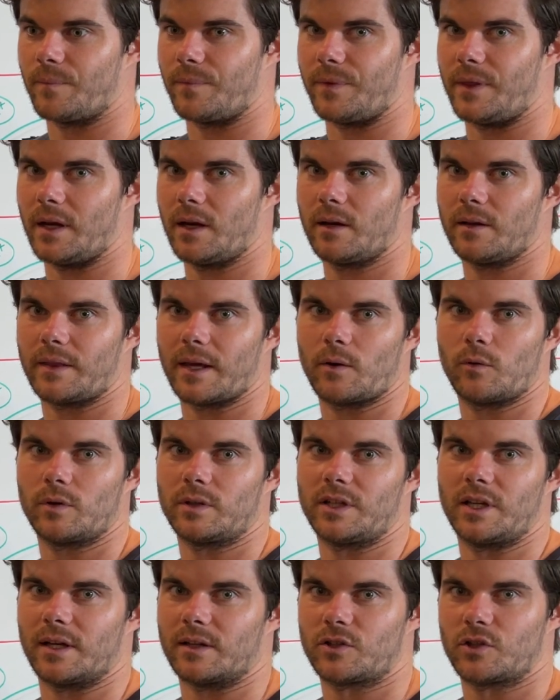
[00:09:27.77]
they
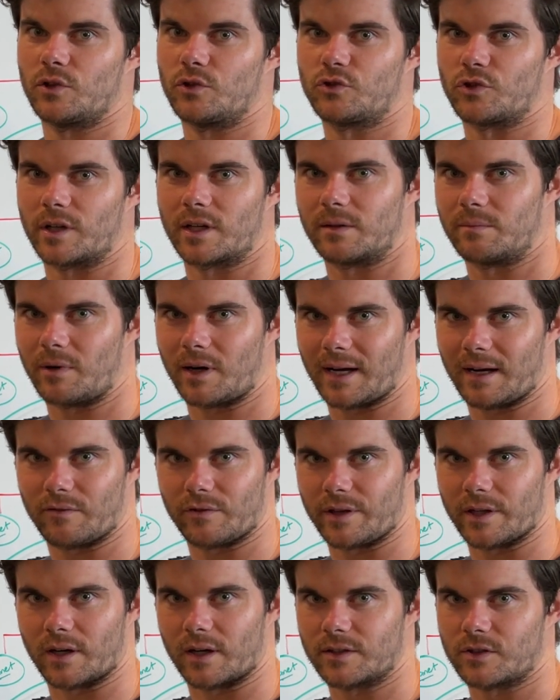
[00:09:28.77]
would get too triggered by
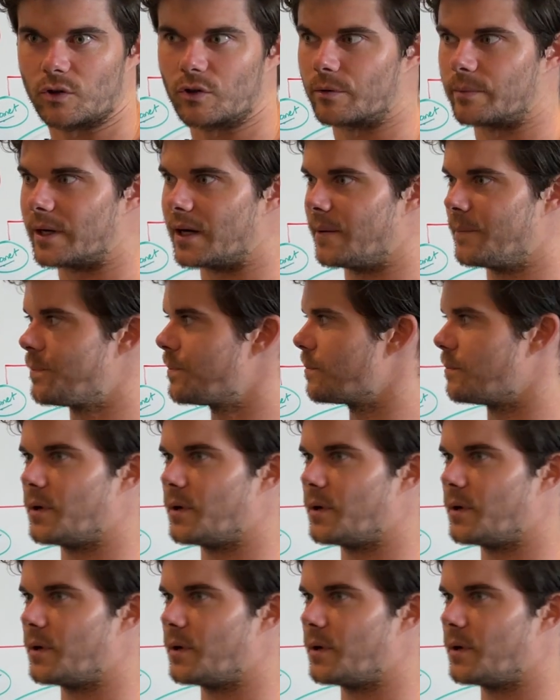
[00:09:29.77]
everything I talk about.